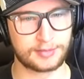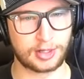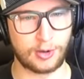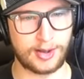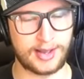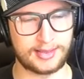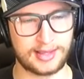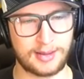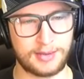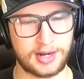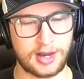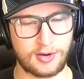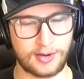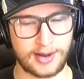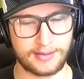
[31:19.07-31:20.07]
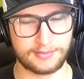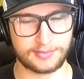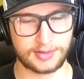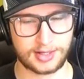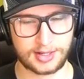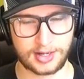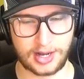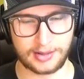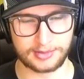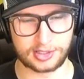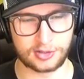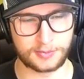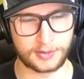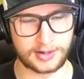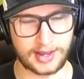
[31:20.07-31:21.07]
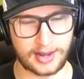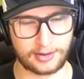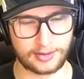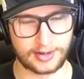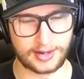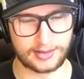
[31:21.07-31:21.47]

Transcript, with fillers: Go ahead and let me know. I'm I'm super down.